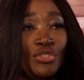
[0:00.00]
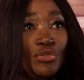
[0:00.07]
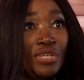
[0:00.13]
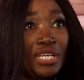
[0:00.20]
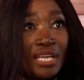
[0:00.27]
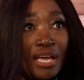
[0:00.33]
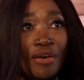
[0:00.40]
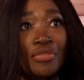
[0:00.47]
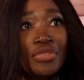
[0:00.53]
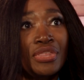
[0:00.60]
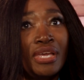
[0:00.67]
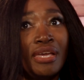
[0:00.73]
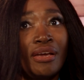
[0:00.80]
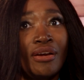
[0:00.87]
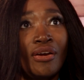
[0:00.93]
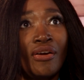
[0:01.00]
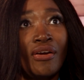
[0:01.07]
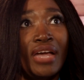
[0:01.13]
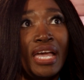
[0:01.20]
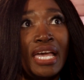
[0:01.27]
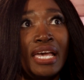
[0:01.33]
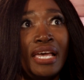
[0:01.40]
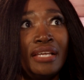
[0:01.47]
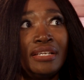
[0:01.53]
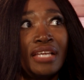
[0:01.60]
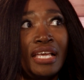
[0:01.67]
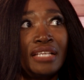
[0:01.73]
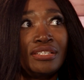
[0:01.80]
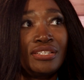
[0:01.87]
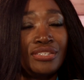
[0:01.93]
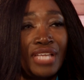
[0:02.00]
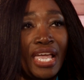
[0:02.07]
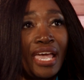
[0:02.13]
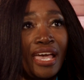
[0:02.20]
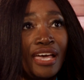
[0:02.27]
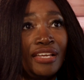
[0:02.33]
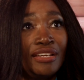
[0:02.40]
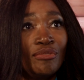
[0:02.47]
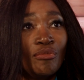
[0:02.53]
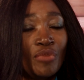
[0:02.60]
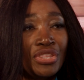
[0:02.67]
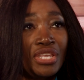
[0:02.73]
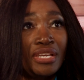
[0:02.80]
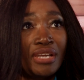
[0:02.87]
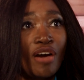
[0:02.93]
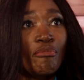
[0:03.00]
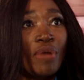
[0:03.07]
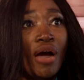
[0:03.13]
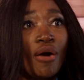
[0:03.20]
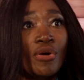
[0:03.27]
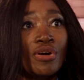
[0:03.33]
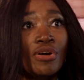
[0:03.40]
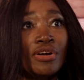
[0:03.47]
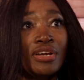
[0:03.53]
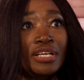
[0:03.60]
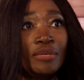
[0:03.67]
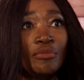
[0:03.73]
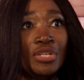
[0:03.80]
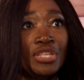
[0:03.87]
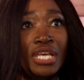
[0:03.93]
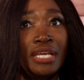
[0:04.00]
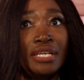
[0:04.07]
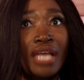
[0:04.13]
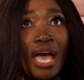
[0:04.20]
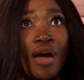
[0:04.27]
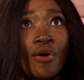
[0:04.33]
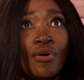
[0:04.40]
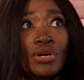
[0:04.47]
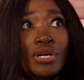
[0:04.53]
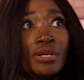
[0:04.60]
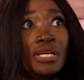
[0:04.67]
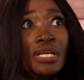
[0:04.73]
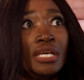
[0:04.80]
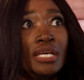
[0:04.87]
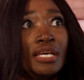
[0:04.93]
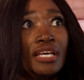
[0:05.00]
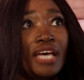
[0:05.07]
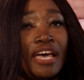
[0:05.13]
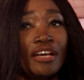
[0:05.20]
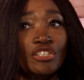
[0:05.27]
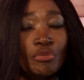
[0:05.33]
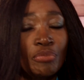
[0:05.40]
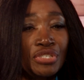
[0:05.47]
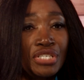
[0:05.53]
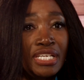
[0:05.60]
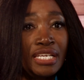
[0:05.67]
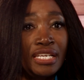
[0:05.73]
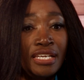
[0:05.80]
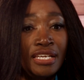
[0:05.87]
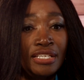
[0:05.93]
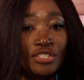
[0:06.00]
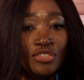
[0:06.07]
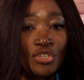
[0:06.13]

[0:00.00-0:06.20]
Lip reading: to get out there and stand within our power, within our expertise,